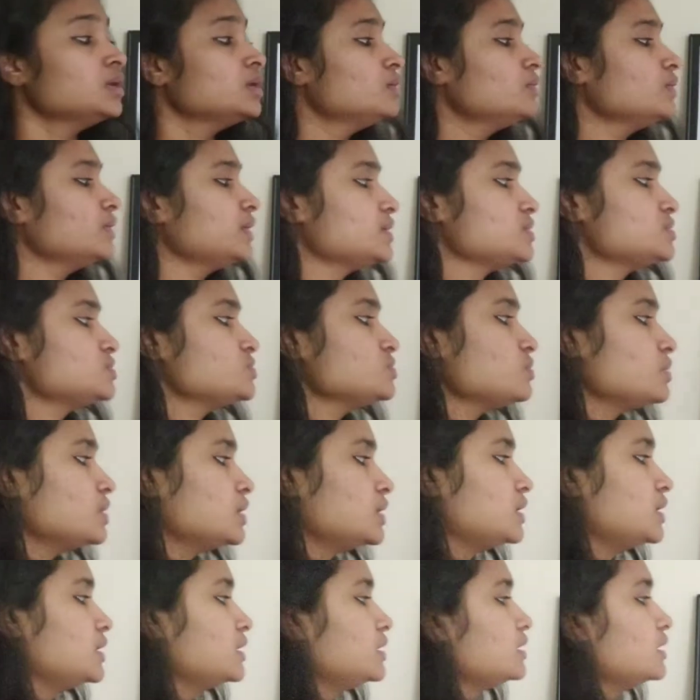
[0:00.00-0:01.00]
Okay, so
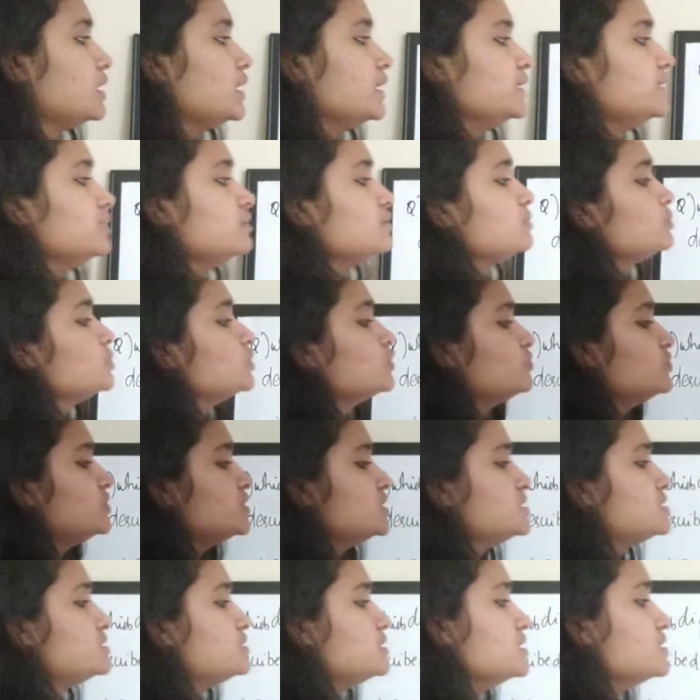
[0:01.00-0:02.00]
I can remove
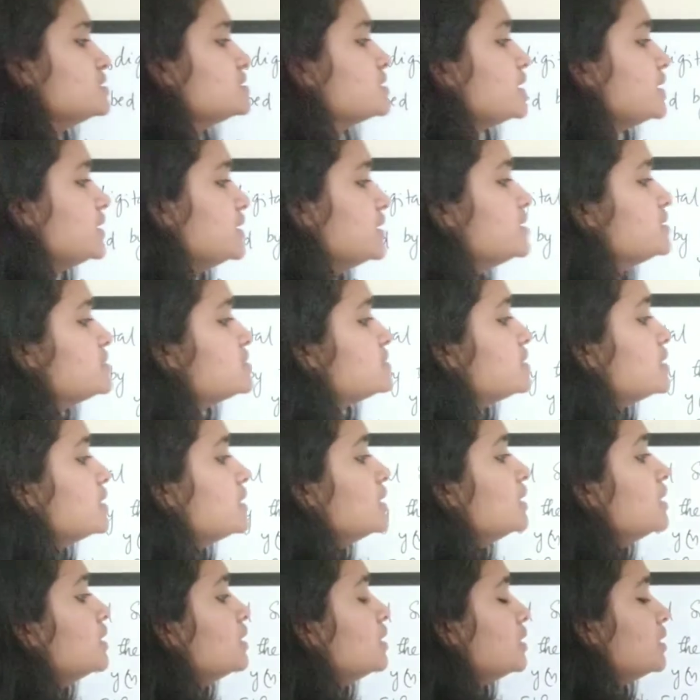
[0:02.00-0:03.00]
these things, I guess,
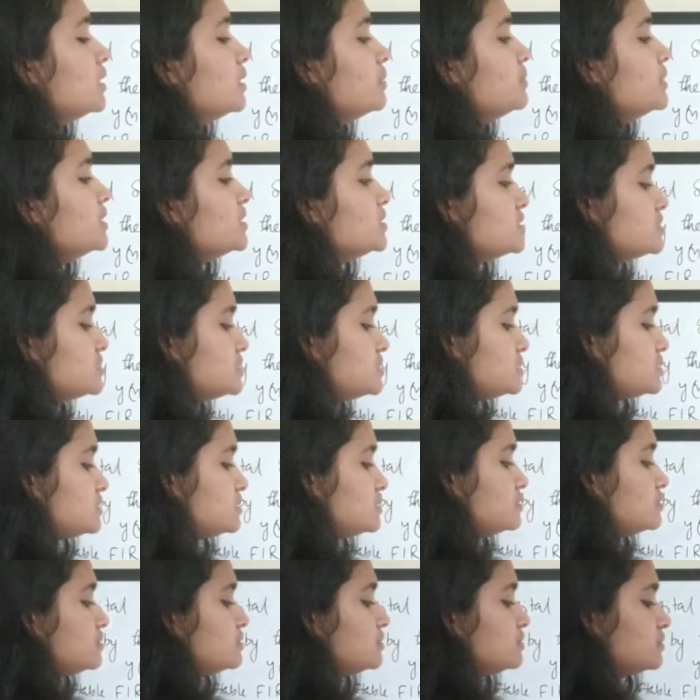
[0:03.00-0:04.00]

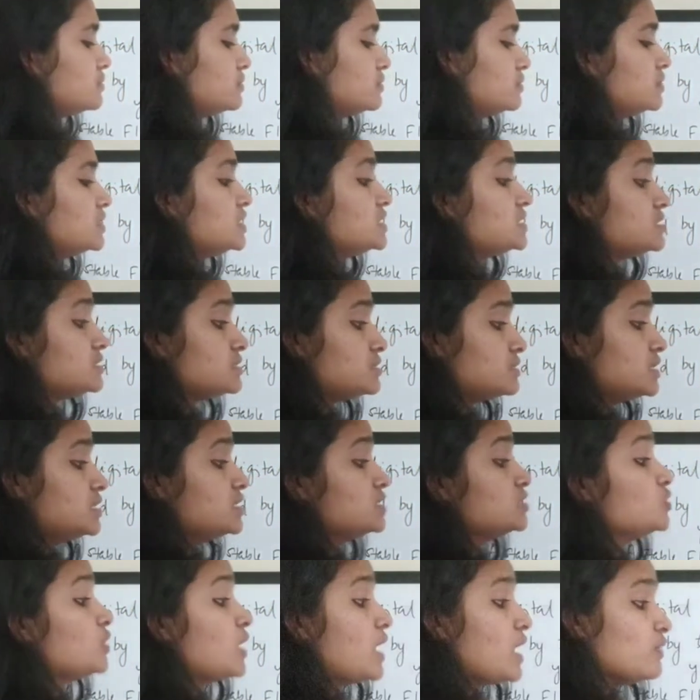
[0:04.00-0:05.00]
because these
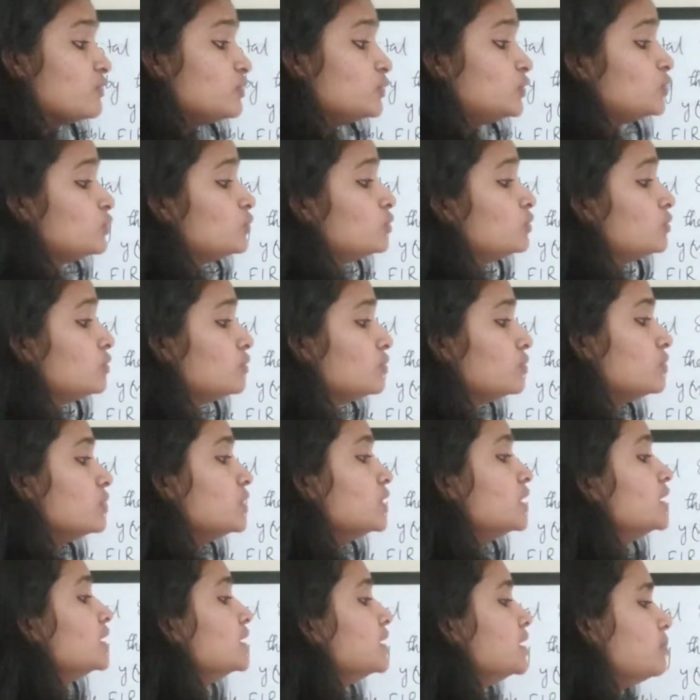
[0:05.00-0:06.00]
things you have to
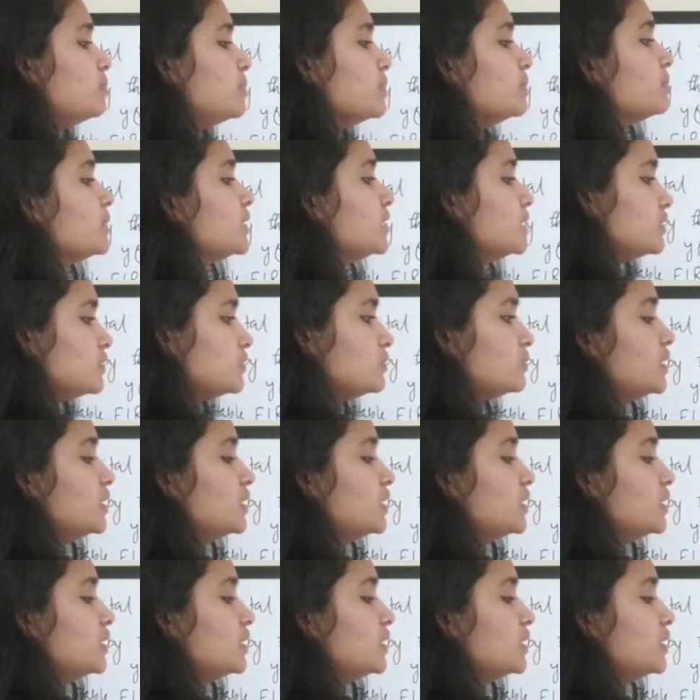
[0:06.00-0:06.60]
keep in mind.